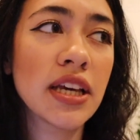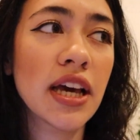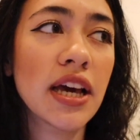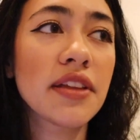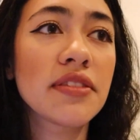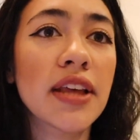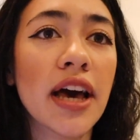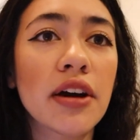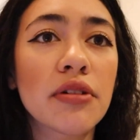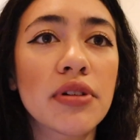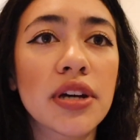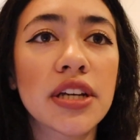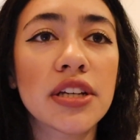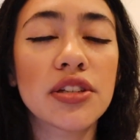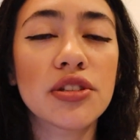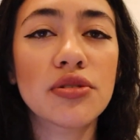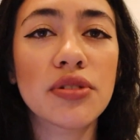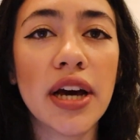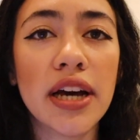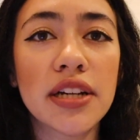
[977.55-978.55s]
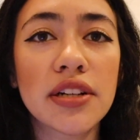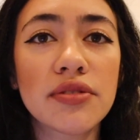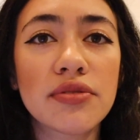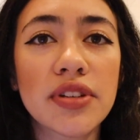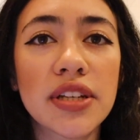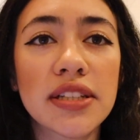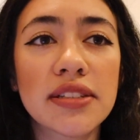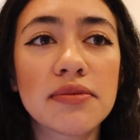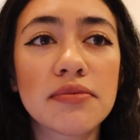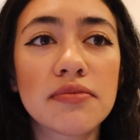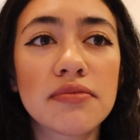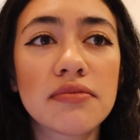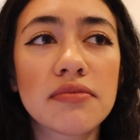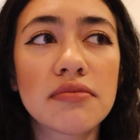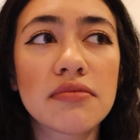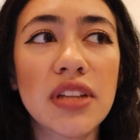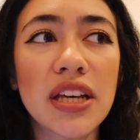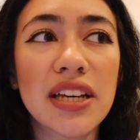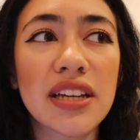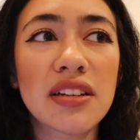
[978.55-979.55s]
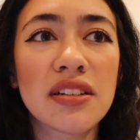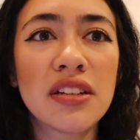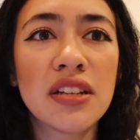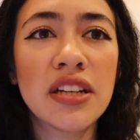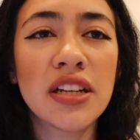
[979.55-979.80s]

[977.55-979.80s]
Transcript: And that way you kind of can like